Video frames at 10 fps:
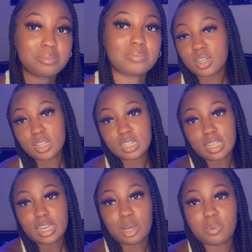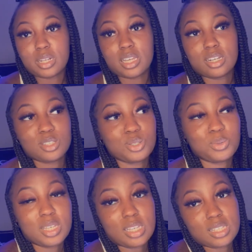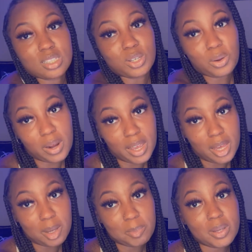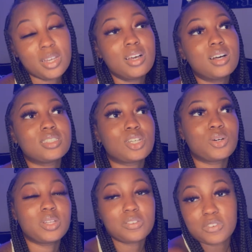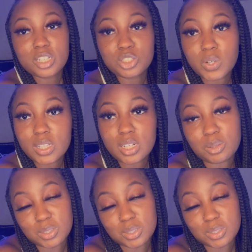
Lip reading: Another thing I want to get into is the crab. So in the first trailer, there was a